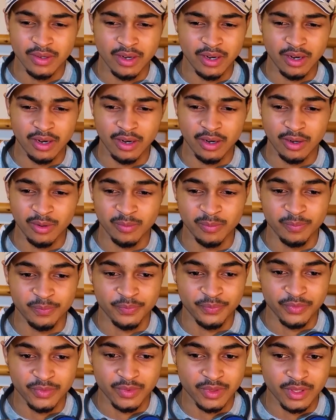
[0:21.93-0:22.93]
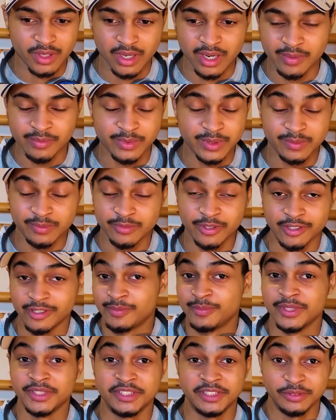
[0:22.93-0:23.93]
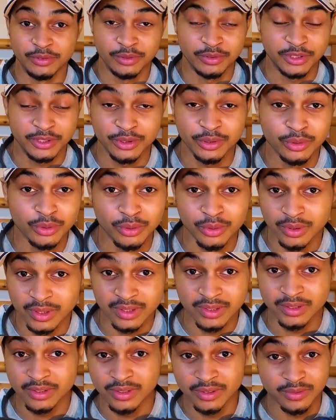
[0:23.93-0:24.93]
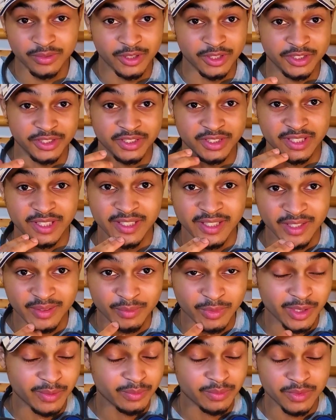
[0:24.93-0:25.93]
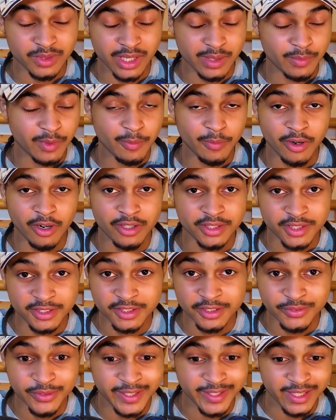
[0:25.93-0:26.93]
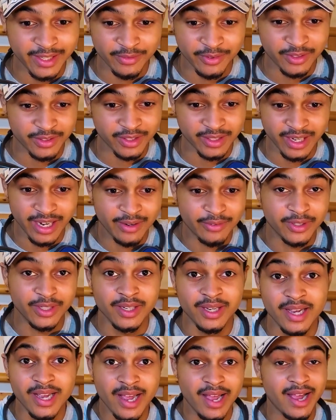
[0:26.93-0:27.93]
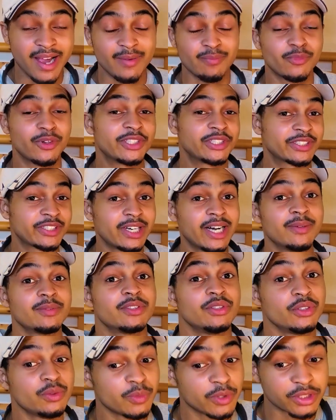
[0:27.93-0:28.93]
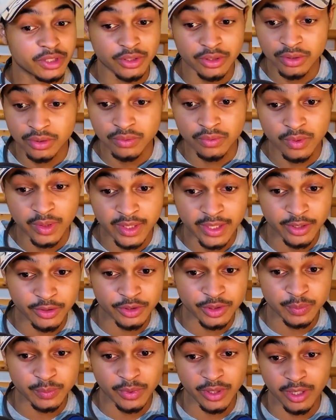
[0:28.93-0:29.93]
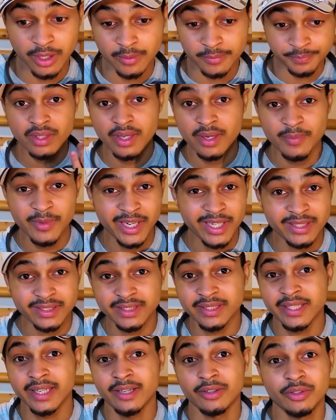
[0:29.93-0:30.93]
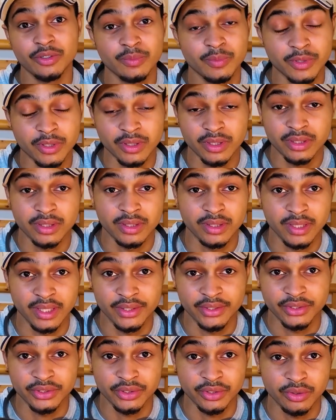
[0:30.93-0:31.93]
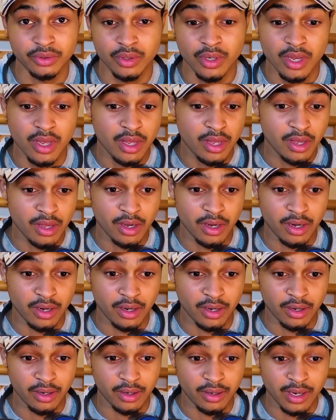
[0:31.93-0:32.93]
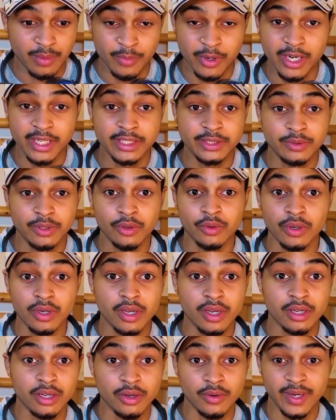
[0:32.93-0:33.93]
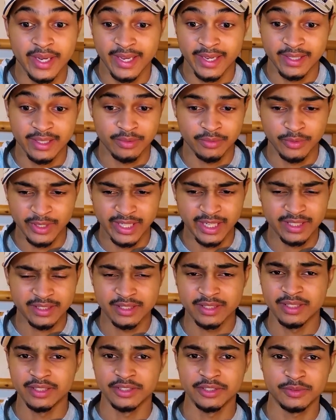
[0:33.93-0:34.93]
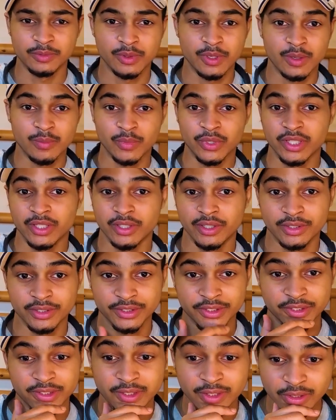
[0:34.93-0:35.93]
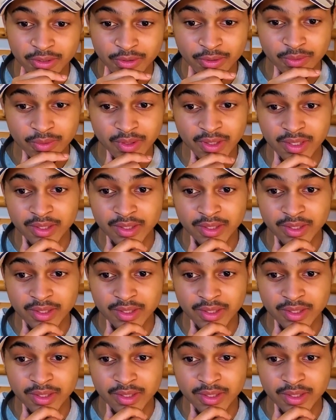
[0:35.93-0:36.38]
I've been very busy with school and university and like my master's degree and everything. I haven't had much time to do much YouTube videos, but I managed to get home early today, so I might as well go ahead and react to this, because, you know,